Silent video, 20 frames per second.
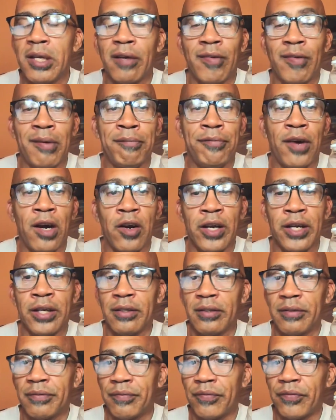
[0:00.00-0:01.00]
from
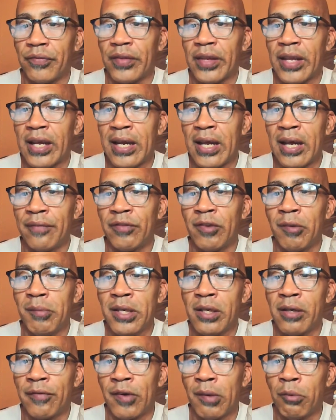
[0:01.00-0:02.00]
foreign, and I have
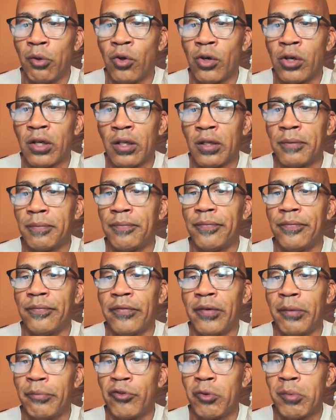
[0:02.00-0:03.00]
Tamika from local,
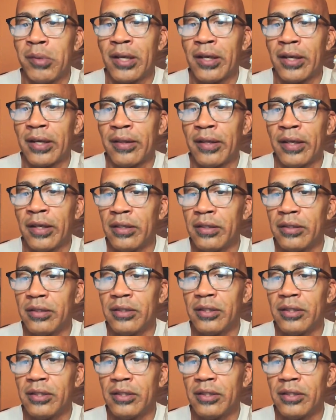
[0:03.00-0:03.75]
from Jamaica, I think.